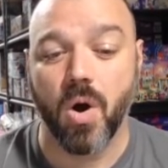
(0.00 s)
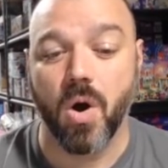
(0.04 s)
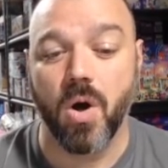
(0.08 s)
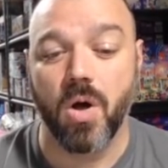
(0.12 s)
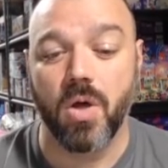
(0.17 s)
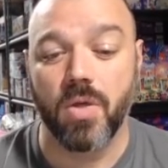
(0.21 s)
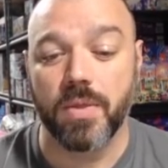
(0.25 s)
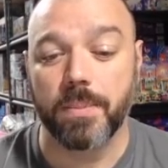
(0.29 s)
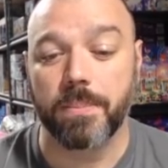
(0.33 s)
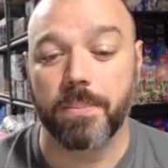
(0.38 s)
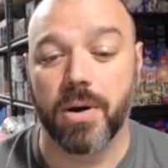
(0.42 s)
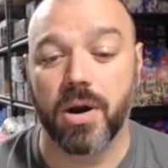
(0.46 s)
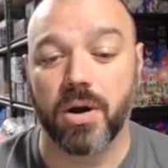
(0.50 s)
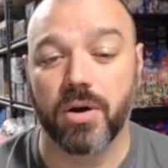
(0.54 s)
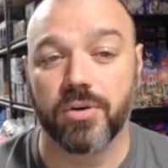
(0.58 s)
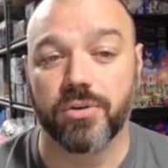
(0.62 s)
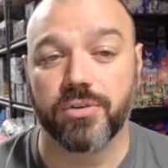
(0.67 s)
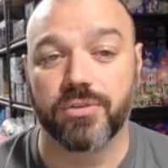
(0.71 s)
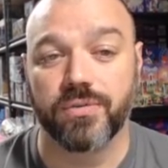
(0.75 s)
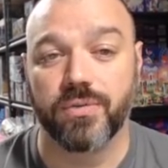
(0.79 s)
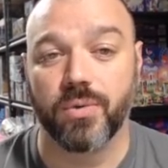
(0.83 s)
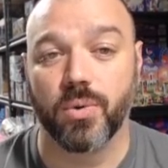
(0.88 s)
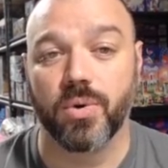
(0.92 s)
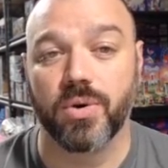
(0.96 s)
all the
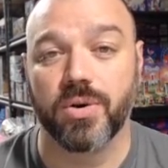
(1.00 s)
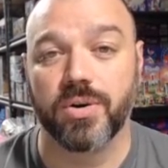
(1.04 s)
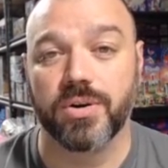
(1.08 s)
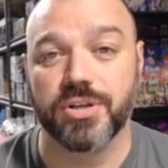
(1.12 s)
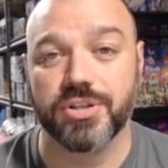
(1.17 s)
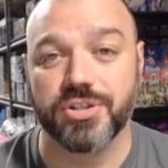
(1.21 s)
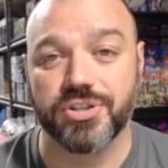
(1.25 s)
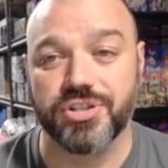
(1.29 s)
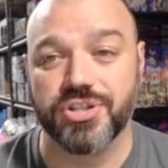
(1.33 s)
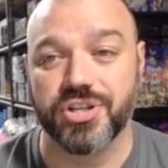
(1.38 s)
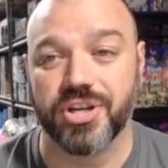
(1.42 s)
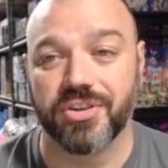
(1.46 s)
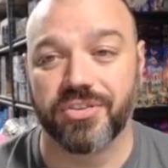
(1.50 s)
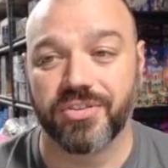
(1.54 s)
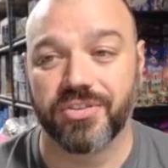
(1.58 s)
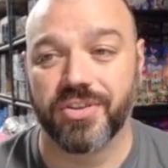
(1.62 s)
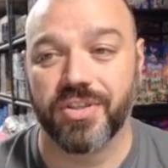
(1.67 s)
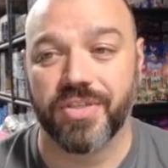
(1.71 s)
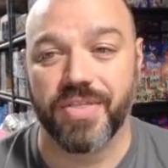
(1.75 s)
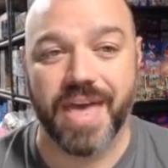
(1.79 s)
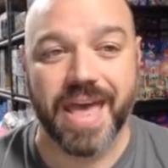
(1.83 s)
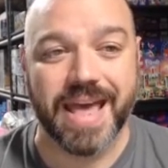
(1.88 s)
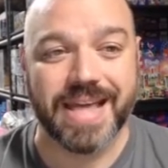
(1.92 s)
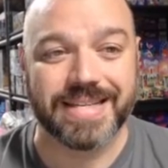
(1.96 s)
parts for
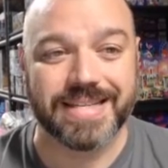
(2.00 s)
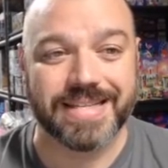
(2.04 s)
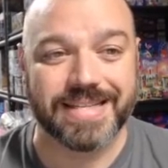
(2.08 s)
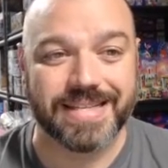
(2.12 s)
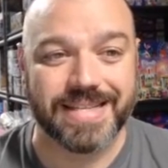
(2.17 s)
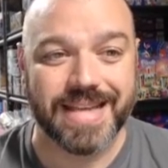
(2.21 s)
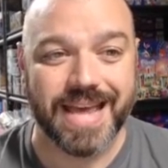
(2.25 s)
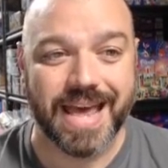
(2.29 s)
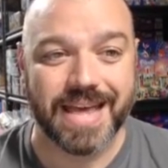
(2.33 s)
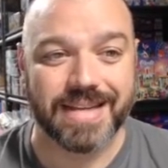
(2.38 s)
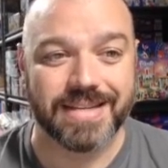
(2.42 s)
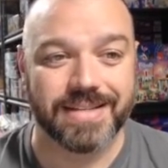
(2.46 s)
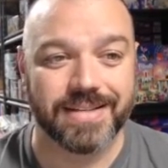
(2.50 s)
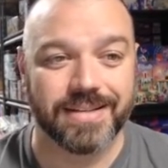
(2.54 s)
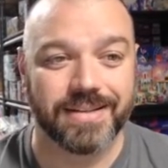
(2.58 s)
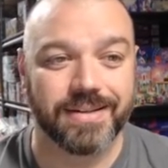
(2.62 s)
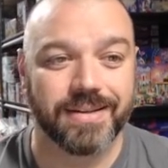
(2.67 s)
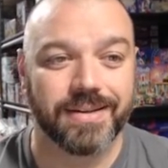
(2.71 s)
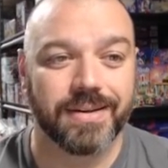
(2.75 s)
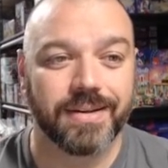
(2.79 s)
just that set.